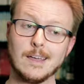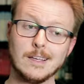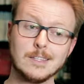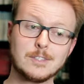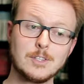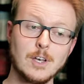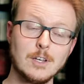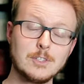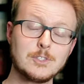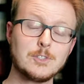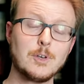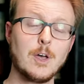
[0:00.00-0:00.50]

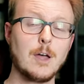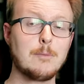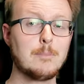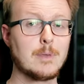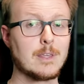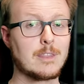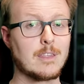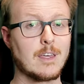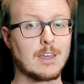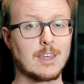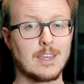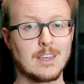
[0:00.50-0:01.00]
It's also had
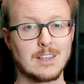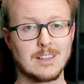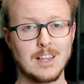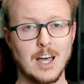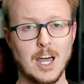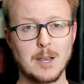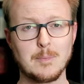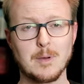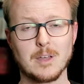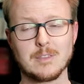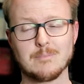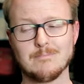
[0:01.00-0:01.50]
me thinking a
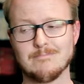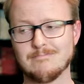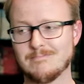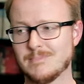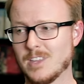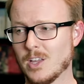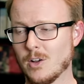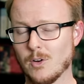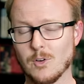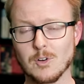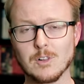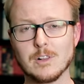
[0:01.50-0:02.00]
lot about
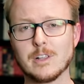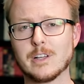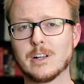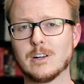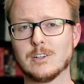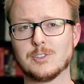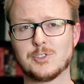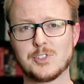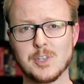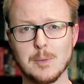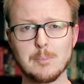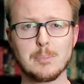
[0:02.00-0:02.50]
the
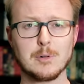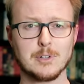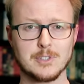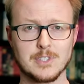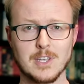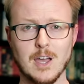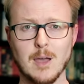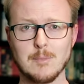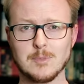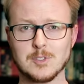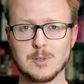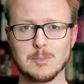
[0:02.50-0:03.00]
earlier, simpler
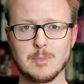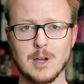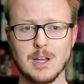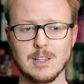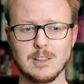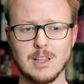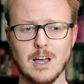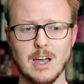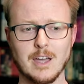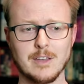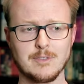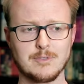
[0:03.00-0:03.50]
times in my
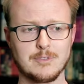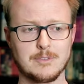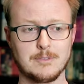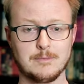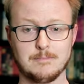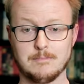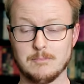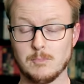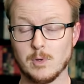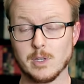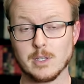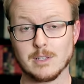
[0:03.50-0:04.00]

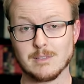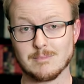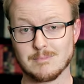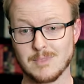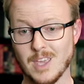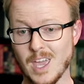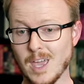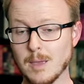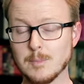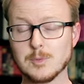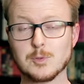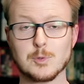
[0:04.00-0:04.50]
life, when
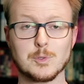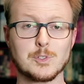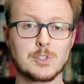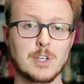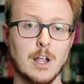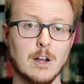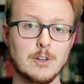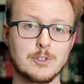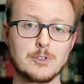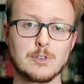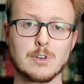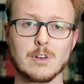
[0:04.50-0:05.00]
games were
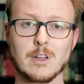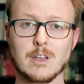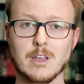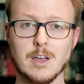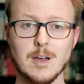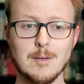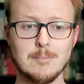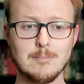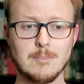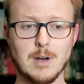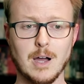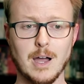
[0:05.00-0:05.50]
scarcer to
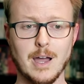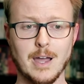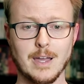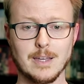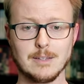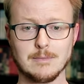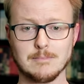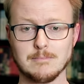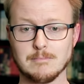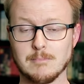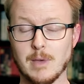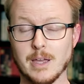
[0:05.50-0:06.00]
come
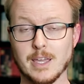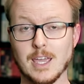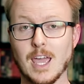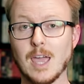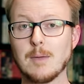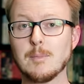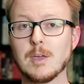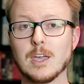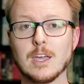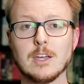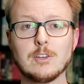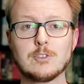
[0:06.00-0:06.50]
by, my
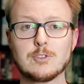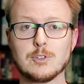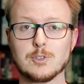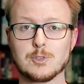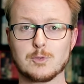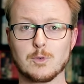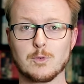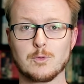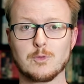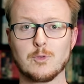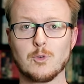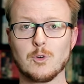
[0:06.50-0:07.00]
gaming
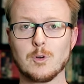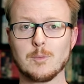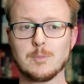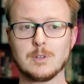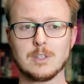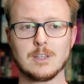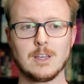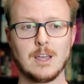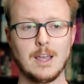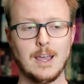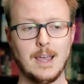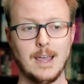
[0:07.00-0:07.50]
interests were formed,